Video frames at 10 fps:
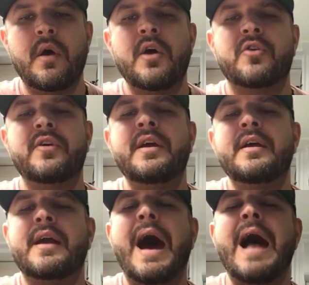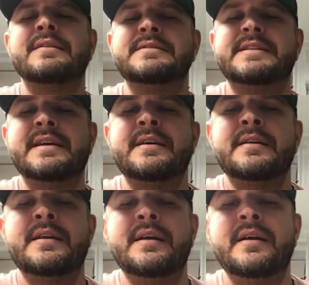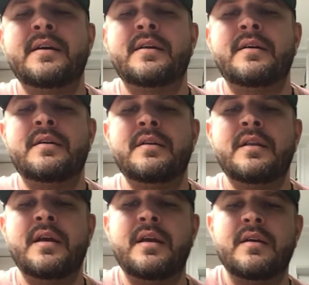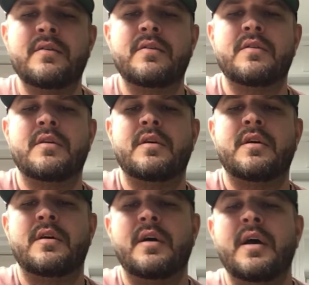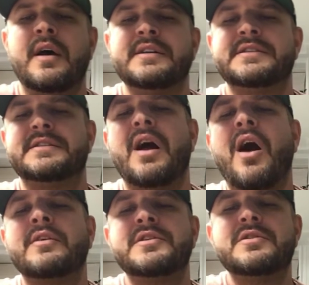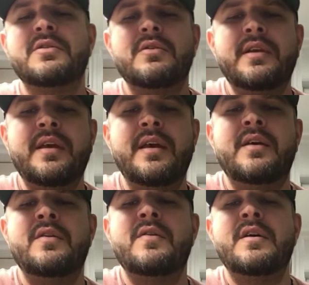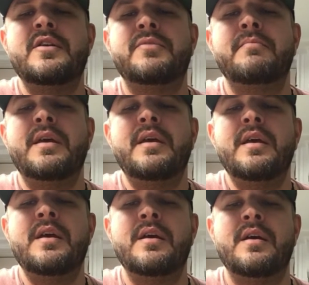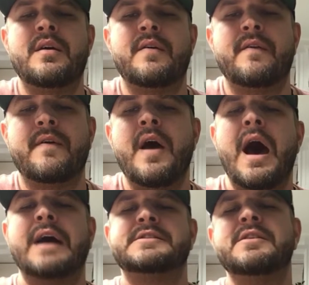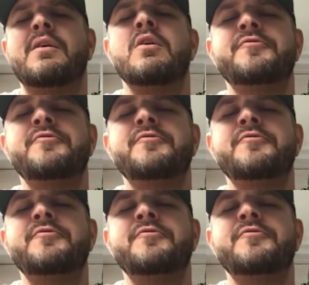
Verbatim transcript: Greek islands and Italy, as long as you're here with me, I don't